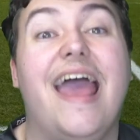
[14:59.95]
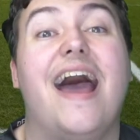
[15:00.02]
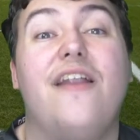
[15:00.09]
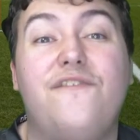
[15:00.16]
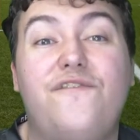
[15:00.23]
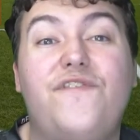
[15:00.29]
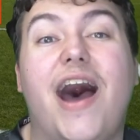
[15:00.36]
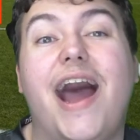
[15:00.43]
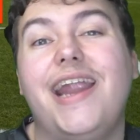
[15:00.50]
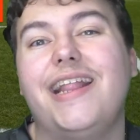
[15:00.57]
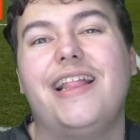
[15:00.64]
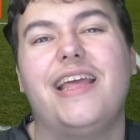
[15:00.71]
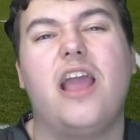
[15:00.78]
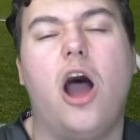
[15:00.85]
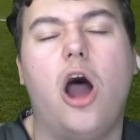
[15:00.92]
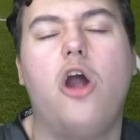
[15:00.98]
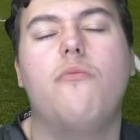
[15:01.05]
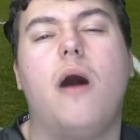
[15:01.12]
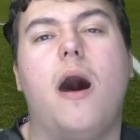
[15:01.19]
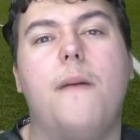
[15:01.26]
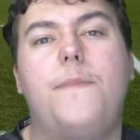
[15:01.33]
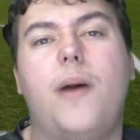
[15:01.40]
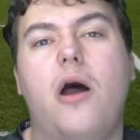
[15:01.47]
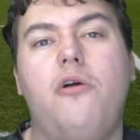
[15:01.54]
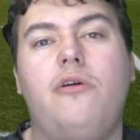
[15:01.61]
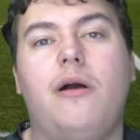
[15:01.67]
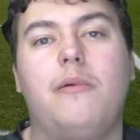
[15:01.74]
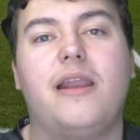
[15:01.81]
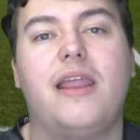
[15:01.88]
And finally, Omar
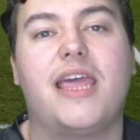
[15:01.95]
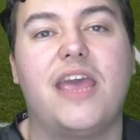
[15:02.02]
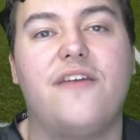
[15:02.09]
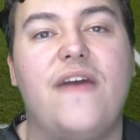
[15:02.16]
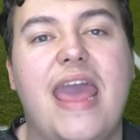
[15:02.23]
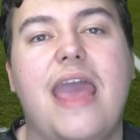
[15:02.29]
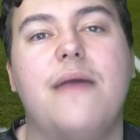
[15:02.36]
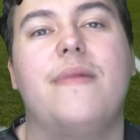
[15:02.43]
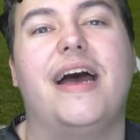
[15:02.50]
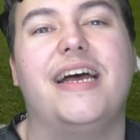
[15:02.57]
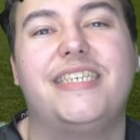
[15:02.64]
Bogle. I'm going to give him a